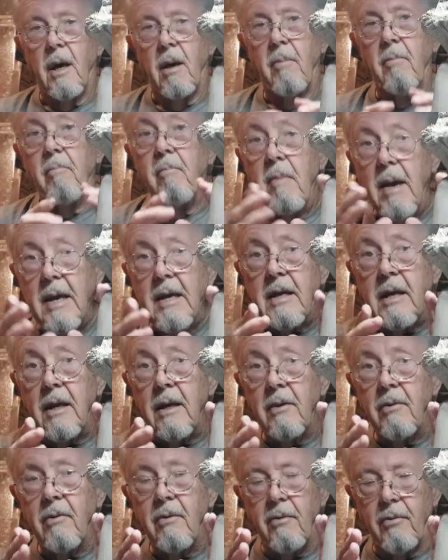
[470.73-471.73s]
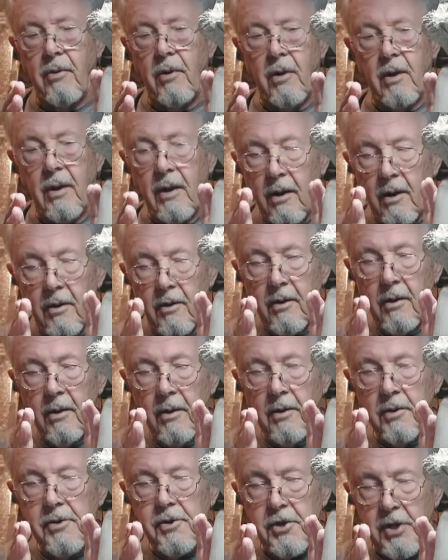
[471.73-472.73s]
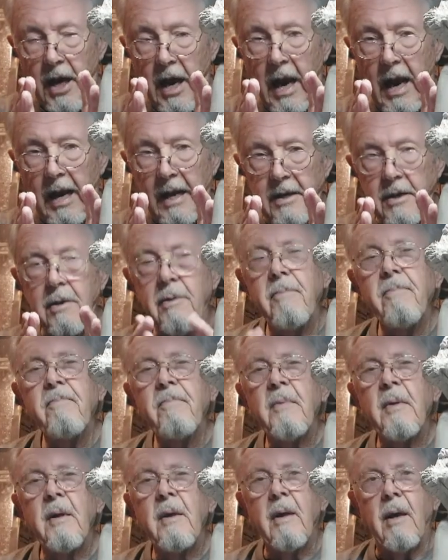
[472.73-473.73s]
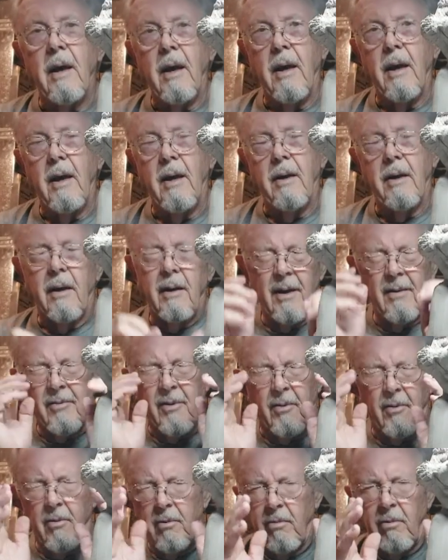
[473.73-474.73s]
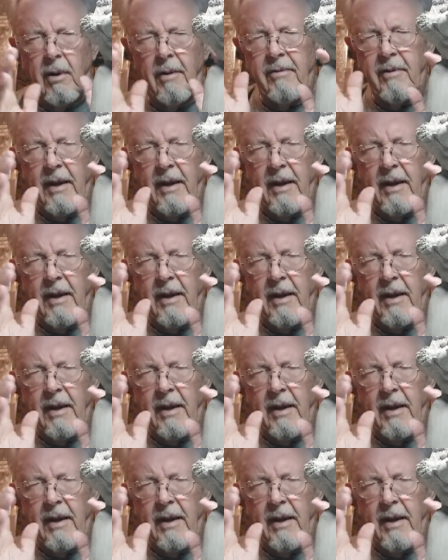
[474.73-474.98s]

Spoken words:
making the little sign, and I have a rough